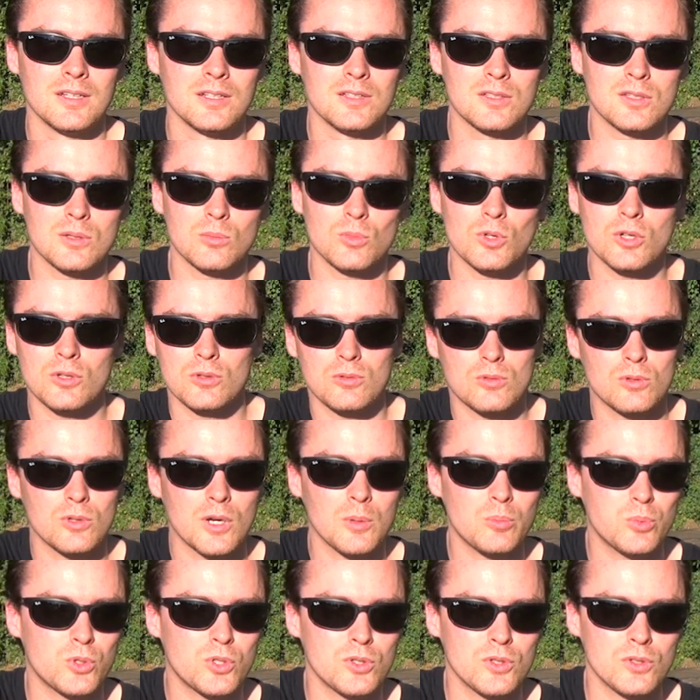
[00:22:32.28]
some
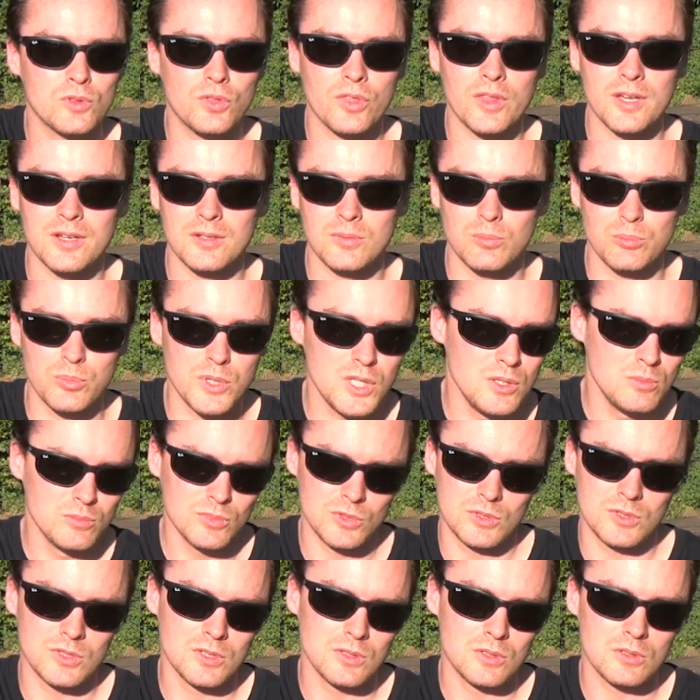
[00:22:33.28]
contraption that
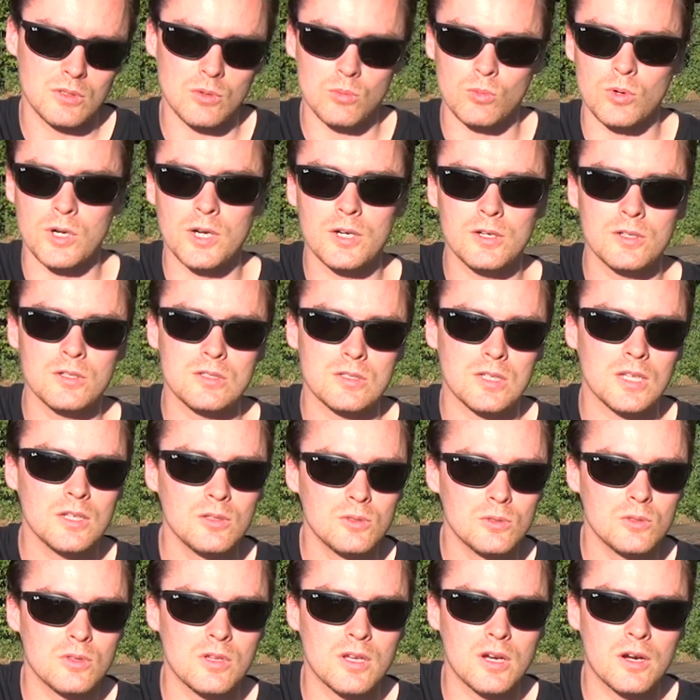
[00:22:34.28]
beams this awareness
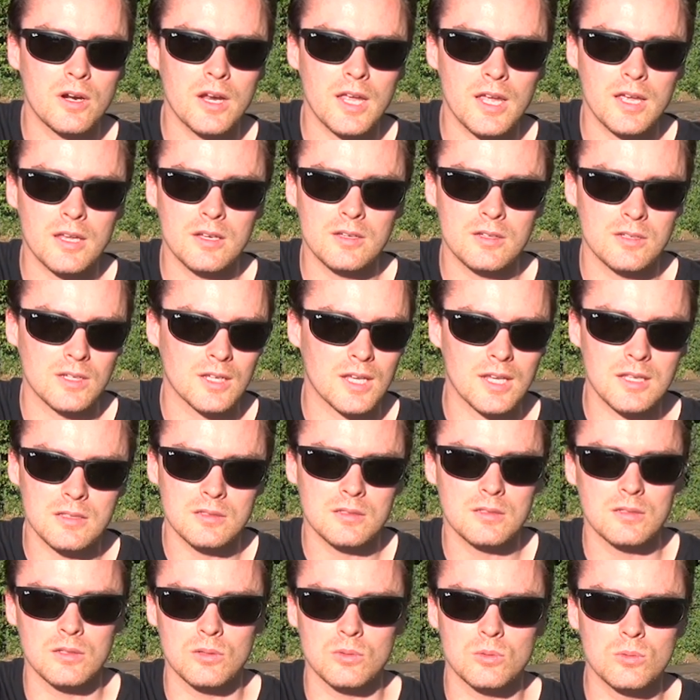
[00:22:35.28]
into their head
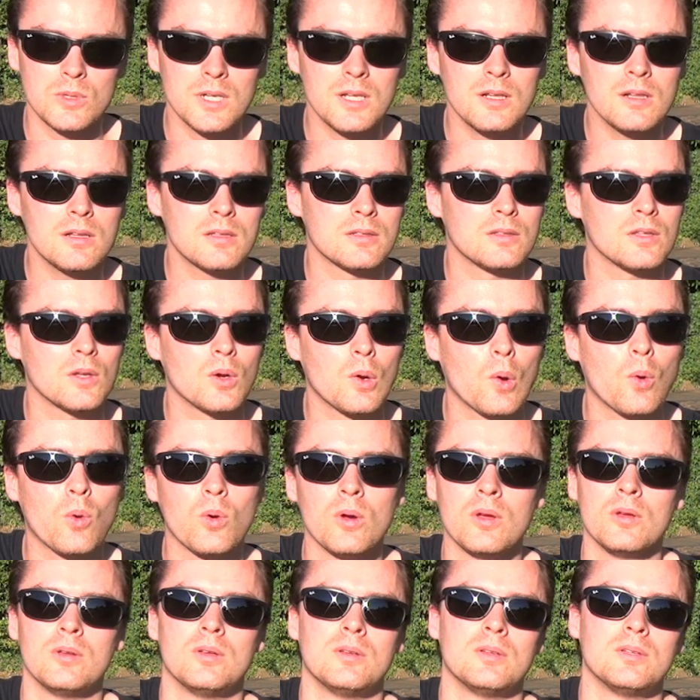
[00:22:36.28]
against their will, no,
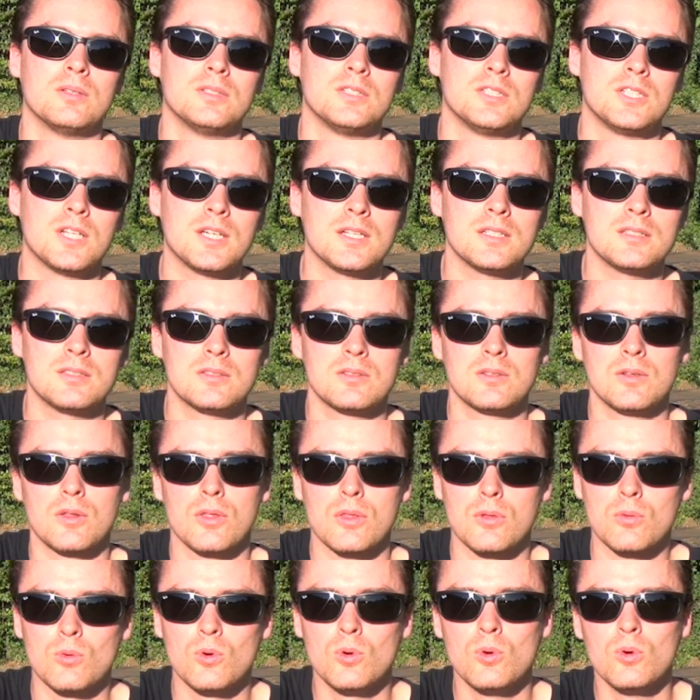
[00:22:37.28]
just
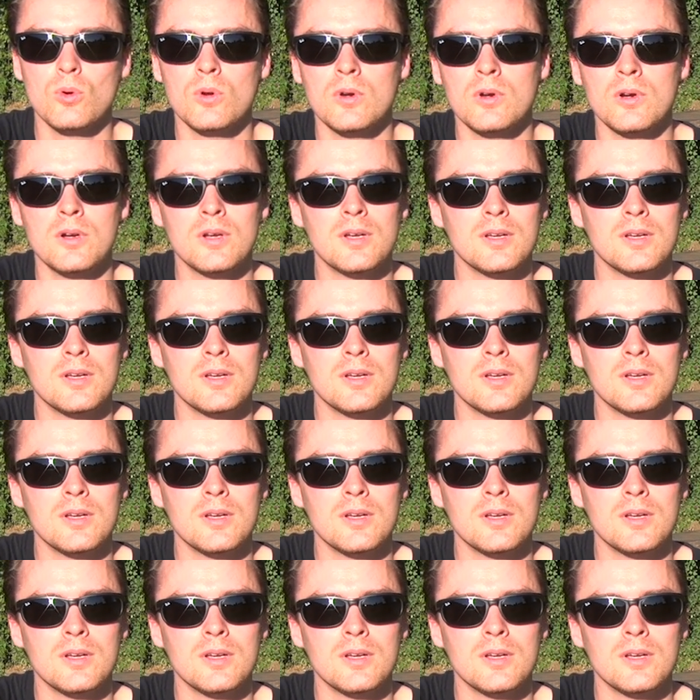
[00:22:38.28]
through